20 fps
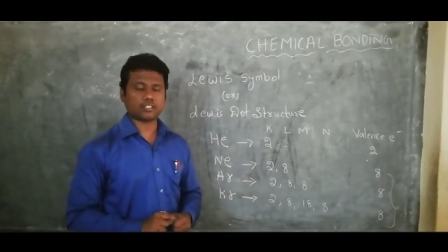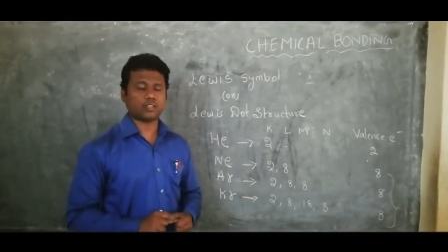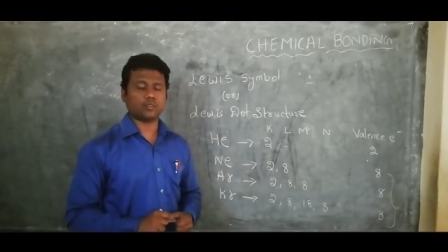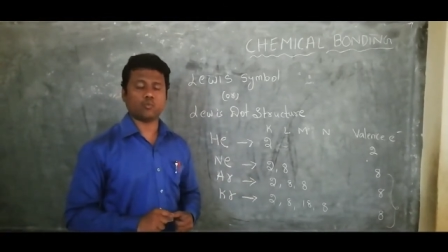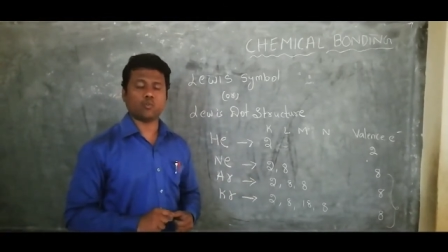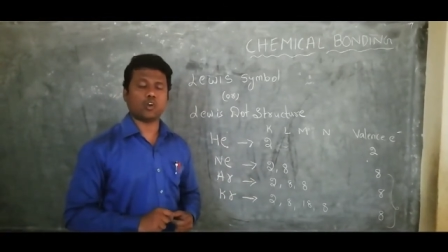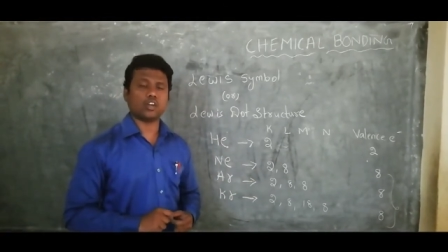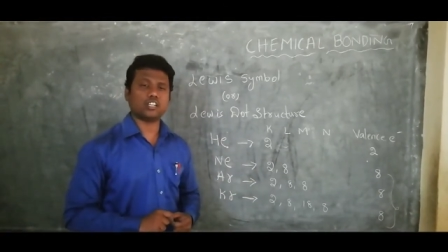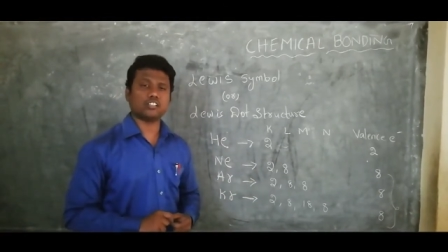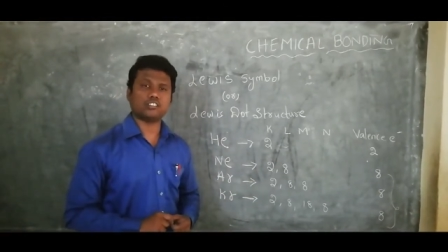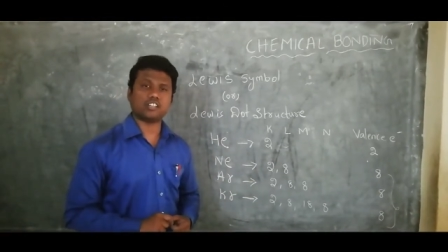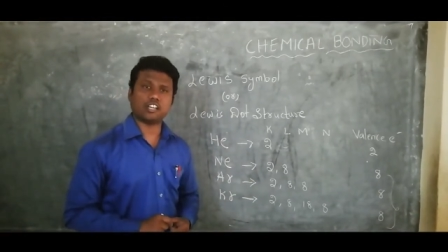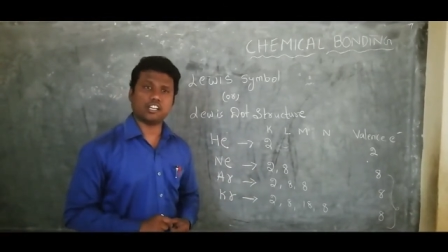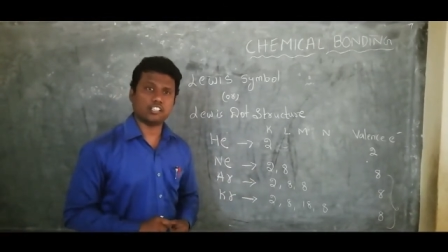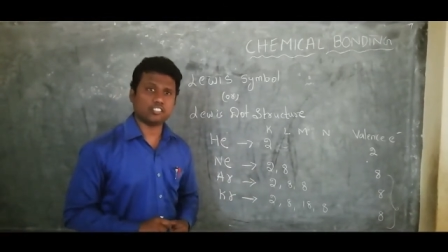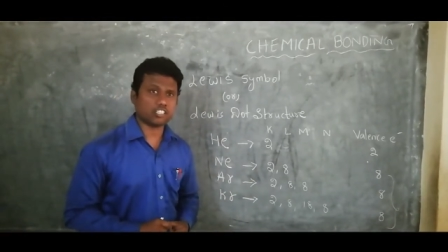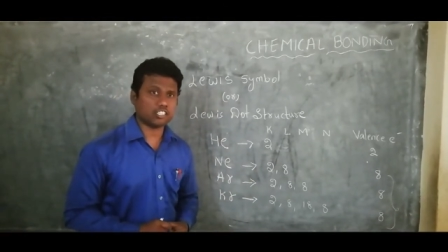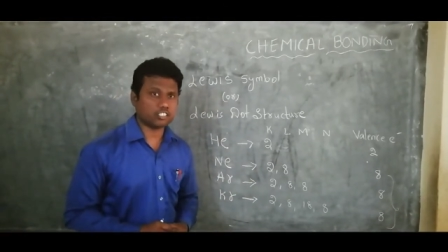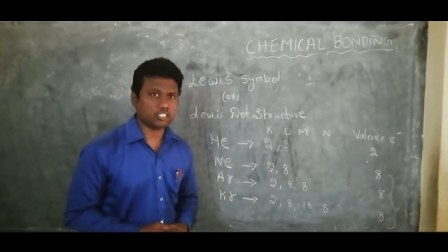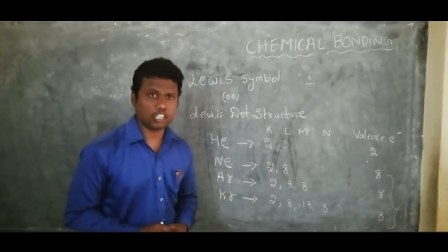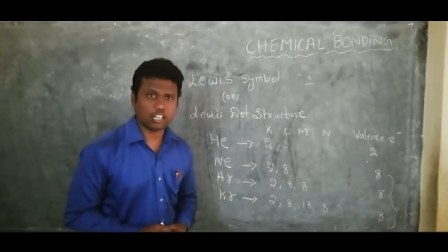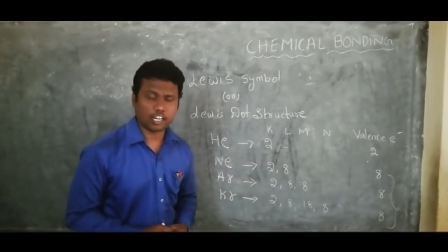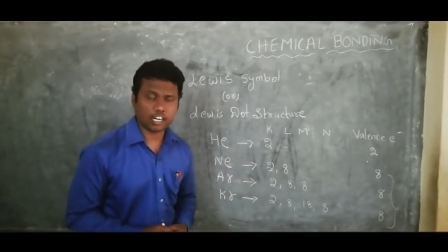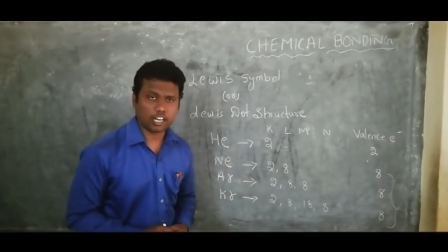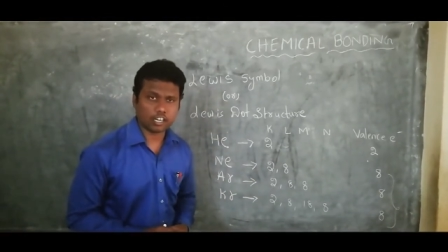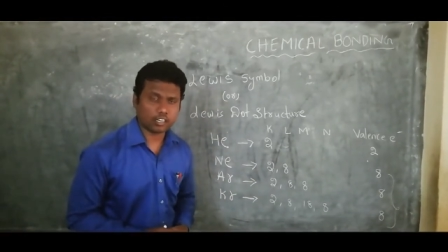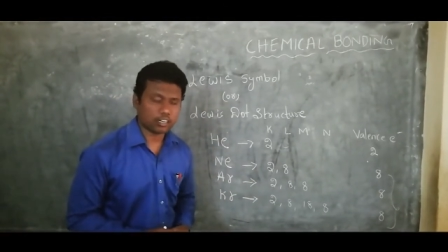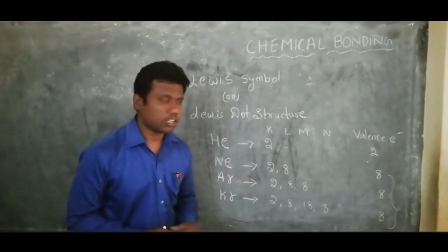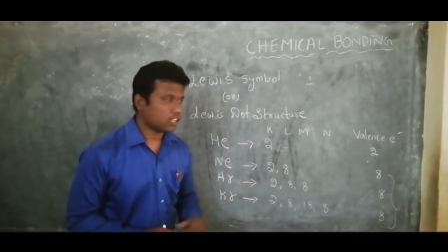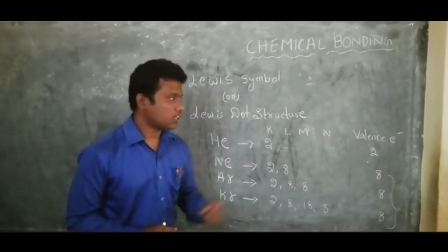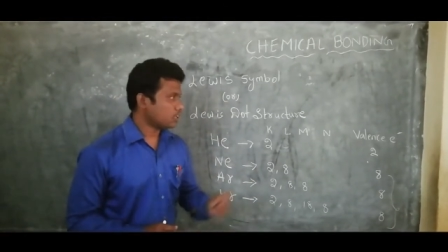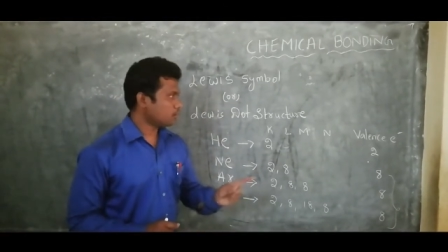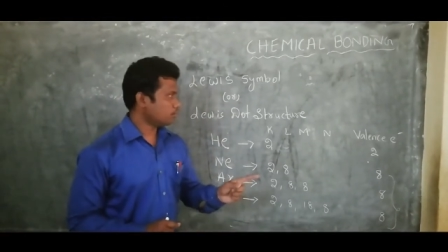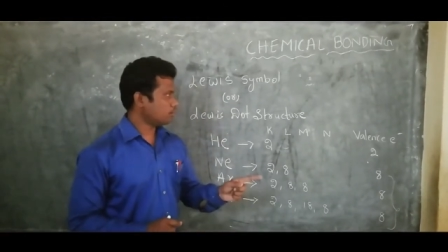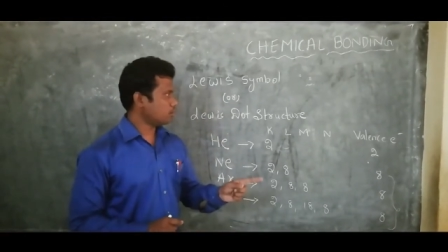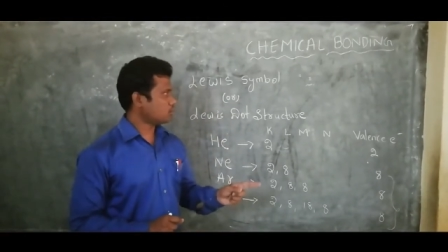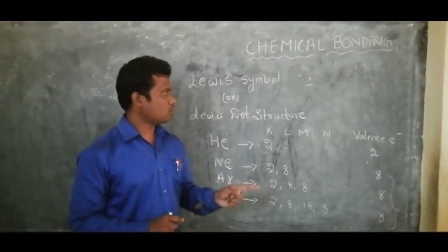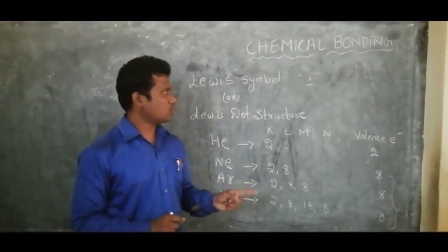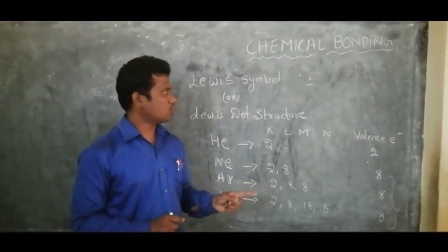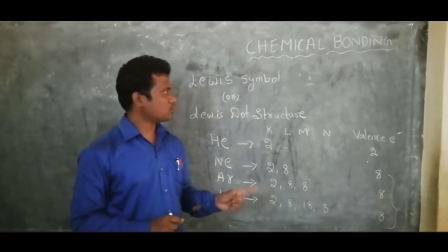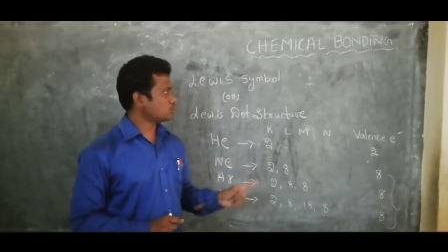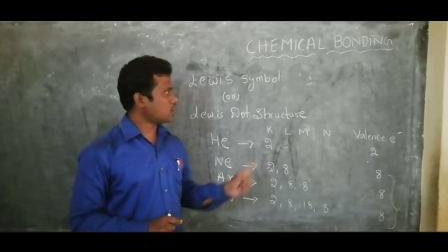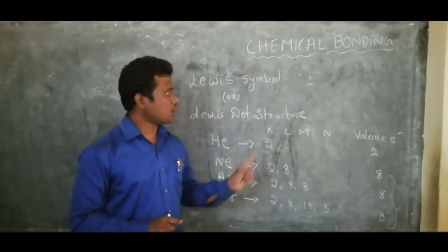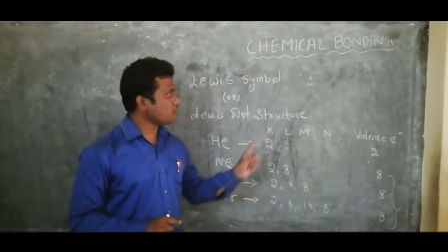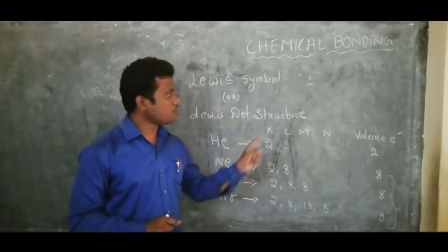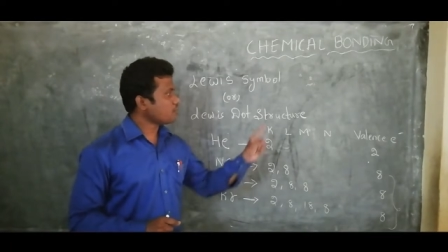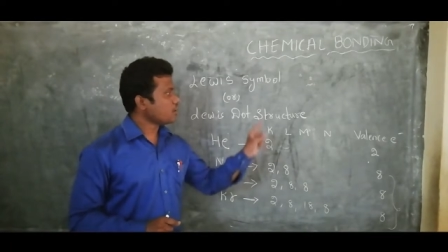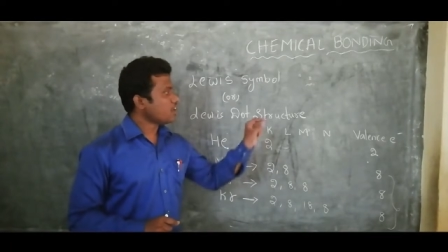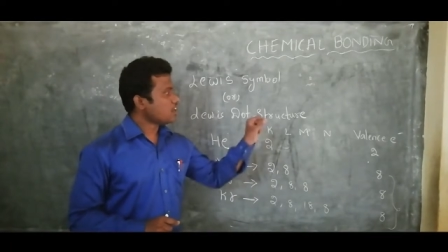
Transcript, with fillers: What is the reason children? Because of